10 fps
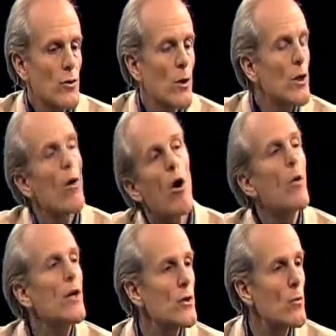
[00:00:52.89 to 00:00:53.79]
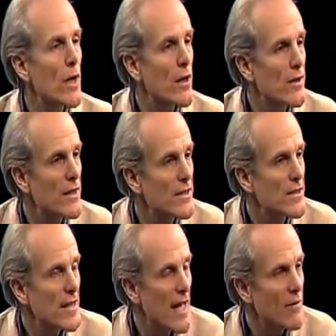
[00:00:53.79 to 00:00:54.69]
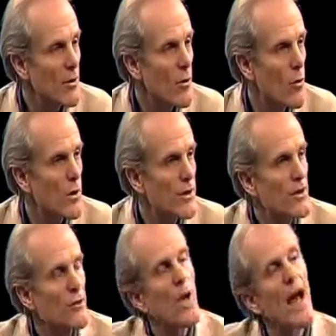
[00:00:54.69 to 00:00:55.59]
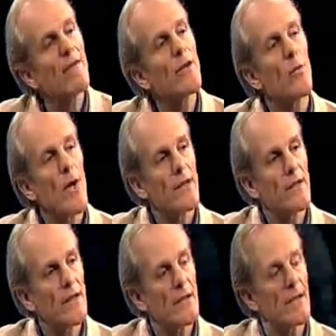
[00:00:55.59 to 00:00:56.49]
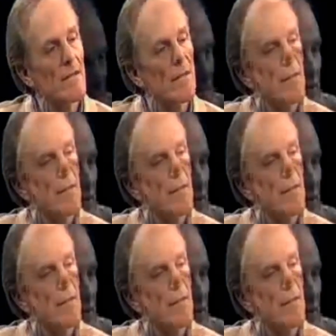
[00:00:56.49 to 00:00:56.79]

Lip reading: Were you always aware of this level, or did you have an awakening?